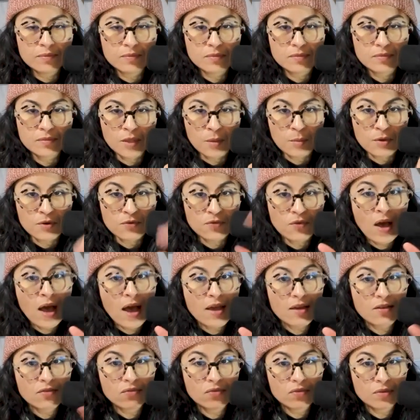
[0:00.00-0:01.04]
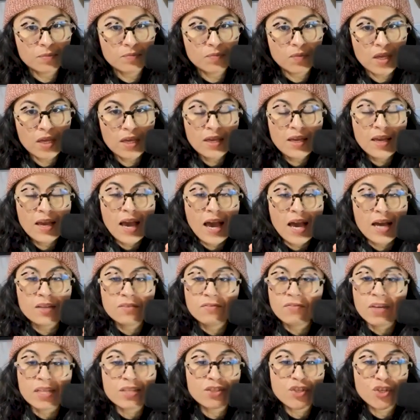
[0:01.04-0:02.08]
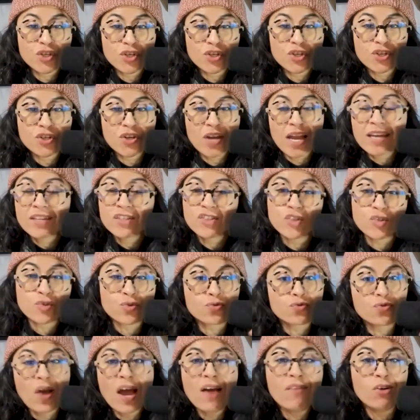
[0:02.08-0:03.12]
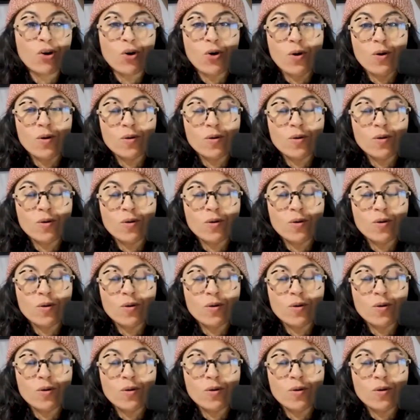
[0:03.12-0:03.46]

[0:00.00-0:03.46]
Number 5, adventure and travel.